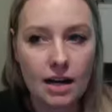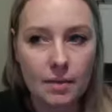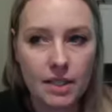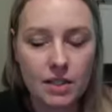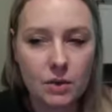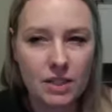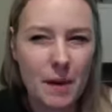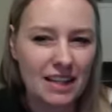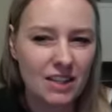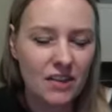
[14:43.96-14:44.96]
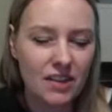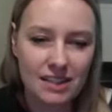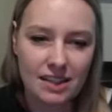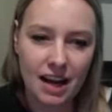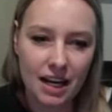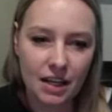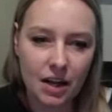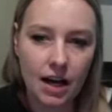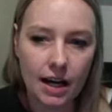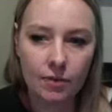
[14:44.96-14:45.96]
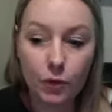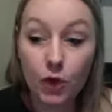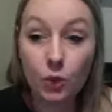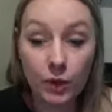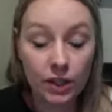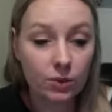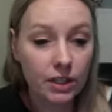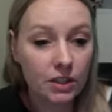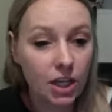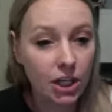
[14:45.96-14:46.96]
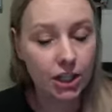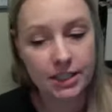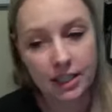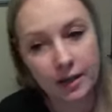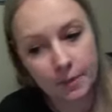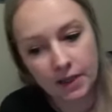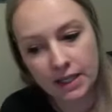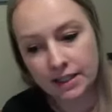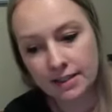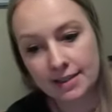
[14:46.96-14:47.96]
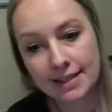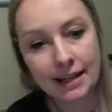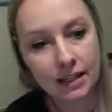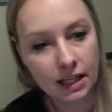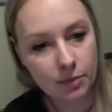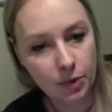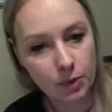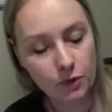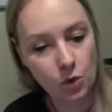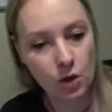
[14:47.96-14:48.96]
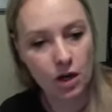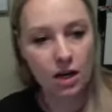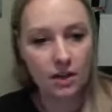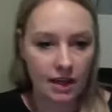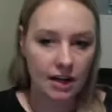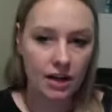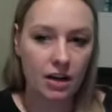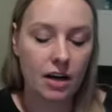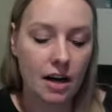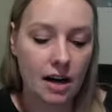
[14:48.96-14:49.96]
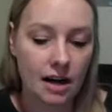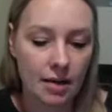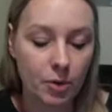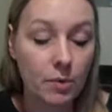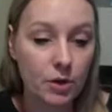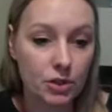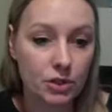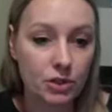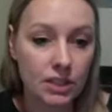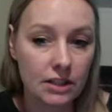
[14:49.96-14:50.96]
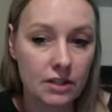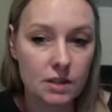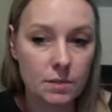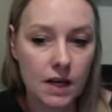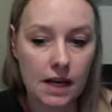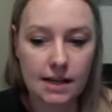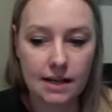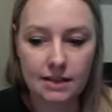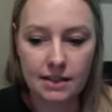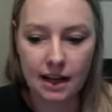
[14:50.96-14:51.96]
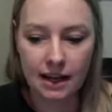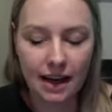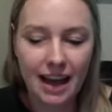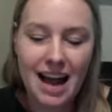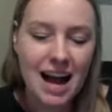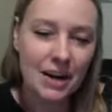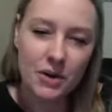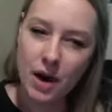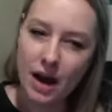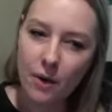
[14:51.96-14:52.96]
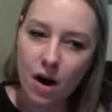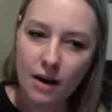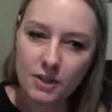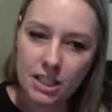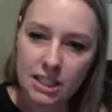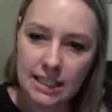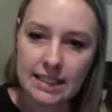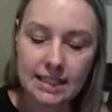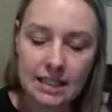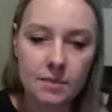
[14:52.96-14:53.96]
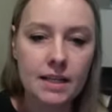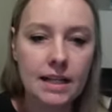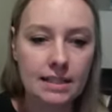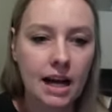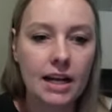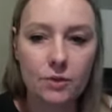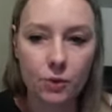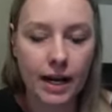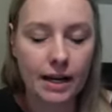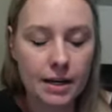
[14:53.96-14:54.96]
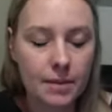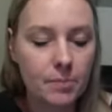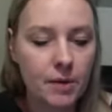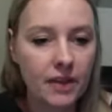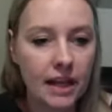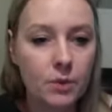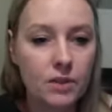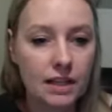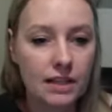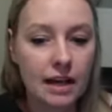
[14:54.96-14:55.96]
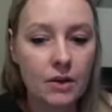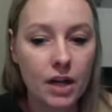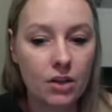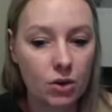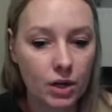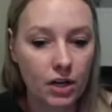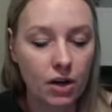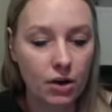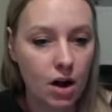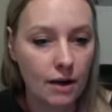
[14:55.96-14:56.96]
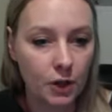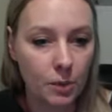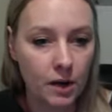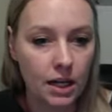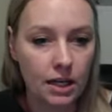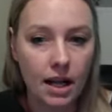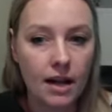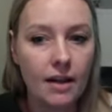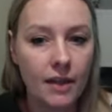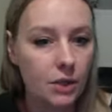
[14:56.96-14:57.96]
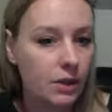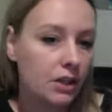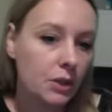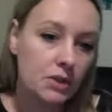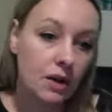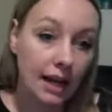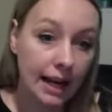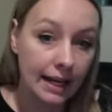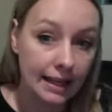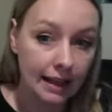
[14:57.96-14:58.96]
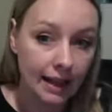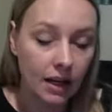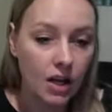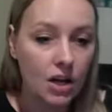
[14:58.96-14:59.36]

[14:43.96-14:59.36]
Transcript: So it depends on the site. For the RealReal, a good tip is sign up for their promotional deals, because I don't know how often it is. It seems like it's kind of random, but they will send out a $30 off coupon that you can use on anything.